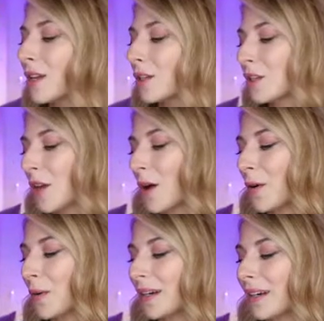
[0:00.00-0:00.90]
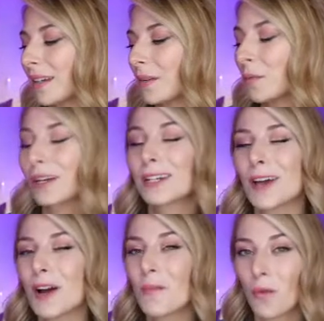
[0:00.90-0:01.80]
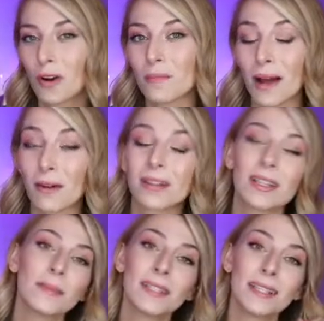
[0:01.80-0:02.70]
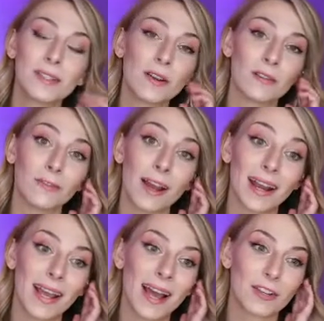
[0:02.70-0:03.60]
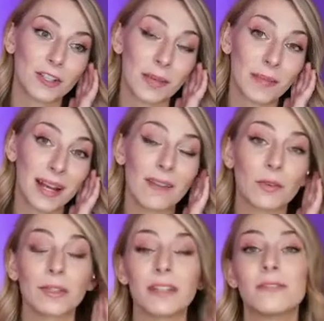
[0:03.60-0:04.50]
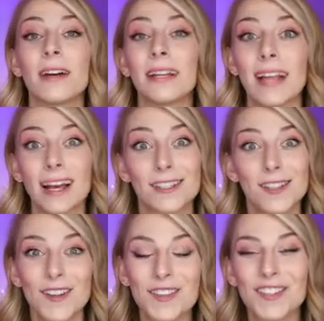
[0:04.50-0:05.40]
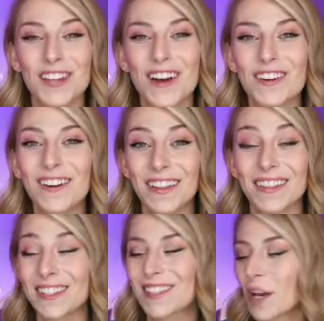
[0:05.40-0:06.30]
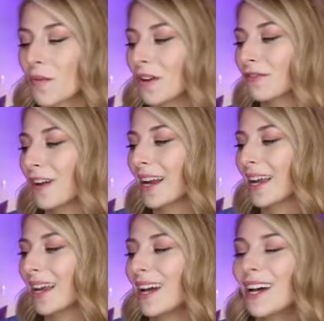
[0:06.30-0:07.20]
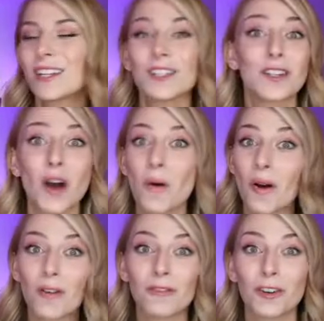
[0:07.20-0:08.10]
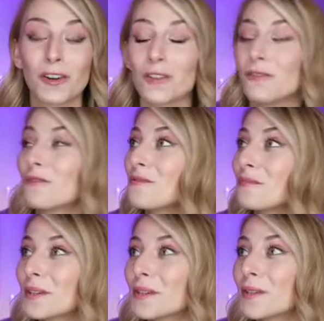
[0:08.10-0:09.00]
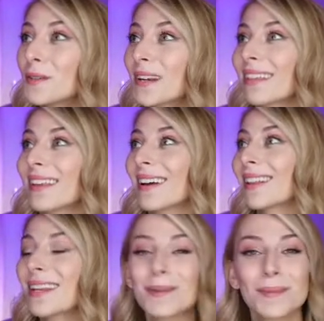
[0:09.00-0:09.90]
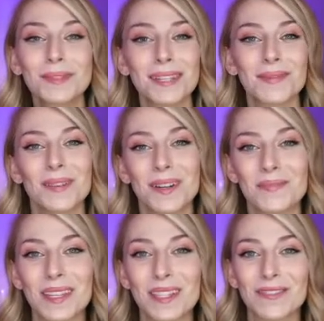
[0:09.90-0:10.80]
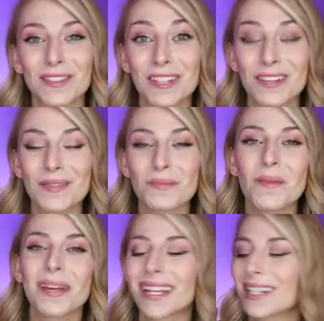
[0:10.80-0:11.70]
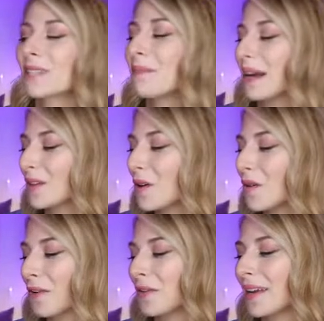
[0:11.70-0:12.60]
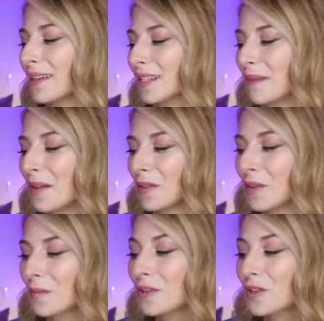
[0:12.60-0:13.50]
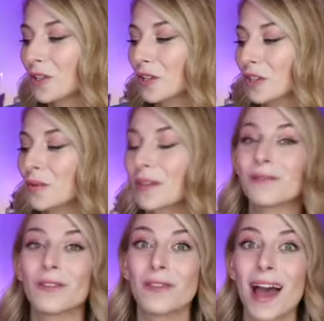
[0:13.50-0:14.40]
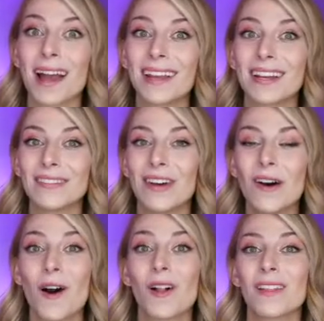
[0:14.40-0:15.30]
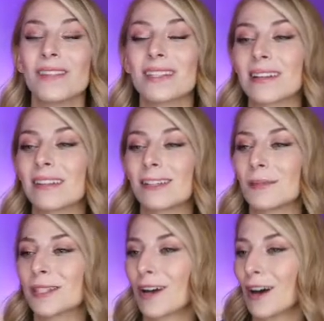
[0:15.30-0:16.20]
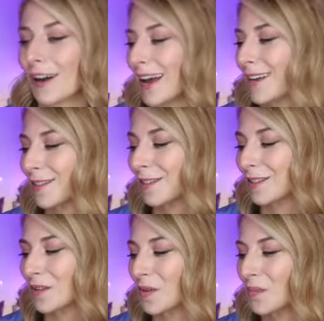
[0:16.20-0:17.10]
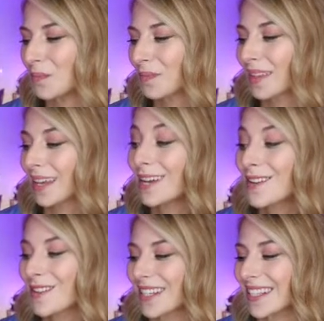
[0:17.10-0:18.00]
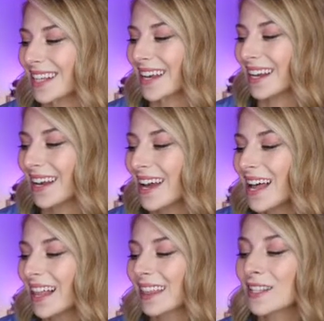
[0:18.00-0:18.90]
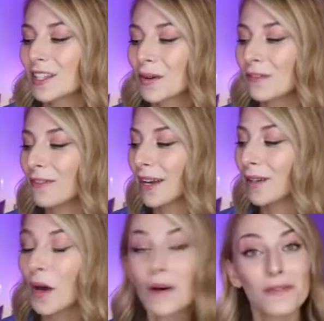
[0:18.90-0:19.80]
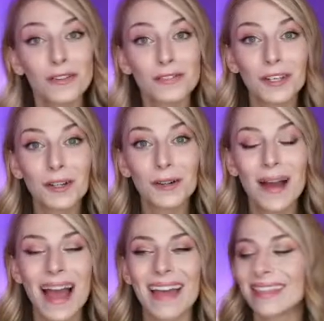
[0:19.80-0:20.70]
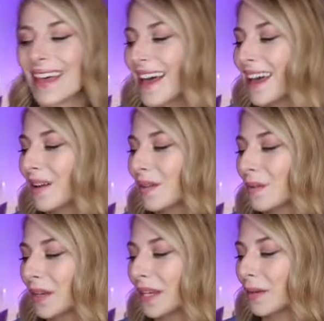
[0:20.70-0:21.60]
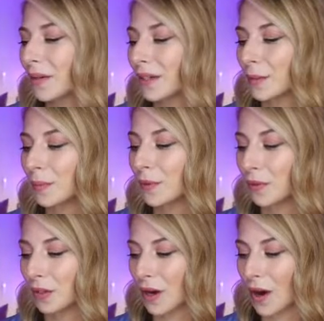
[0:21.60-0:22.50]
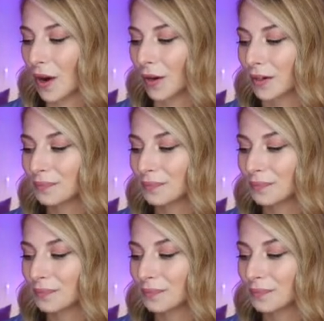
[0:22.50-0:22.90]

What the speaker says: So we're going to talk more about eclipse season on Friday. Actually, I'm going to have a really fun guest on this show on Friday to go over the full moon and the eclipse and what it means for you and what we can expect over the next month. So be sure to tune in for that if all of this eclipse talk has you interested. Let's do a final overview and then we will pull a card.